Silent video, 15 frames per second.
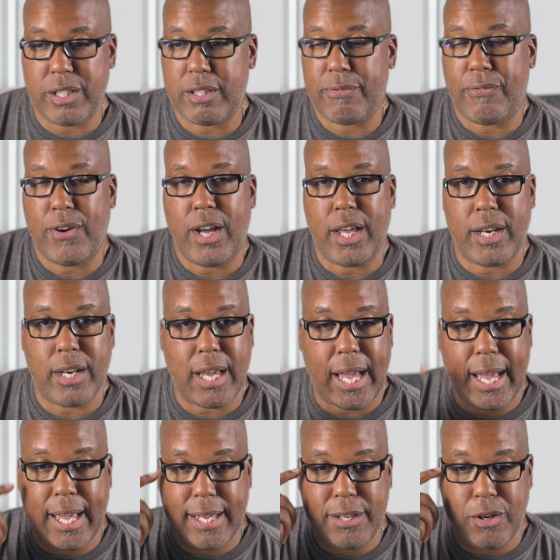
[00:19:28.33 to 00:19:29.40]
It's fun.
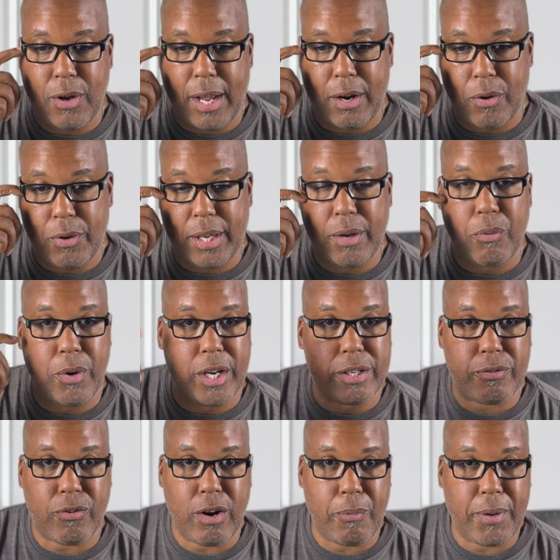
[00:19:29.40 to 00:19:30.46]
I don't get rich
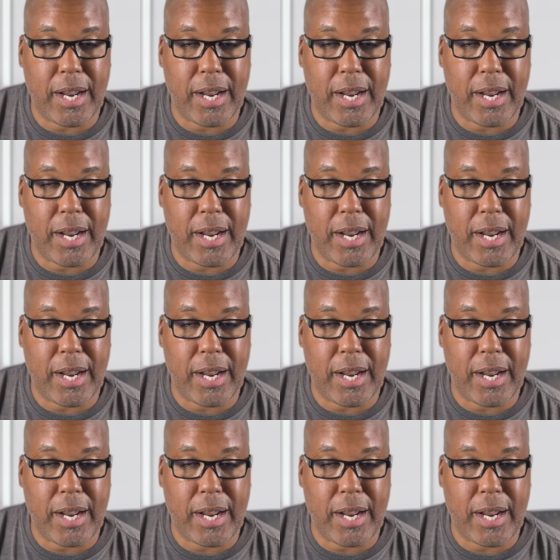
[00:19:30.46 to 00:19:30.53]
from it.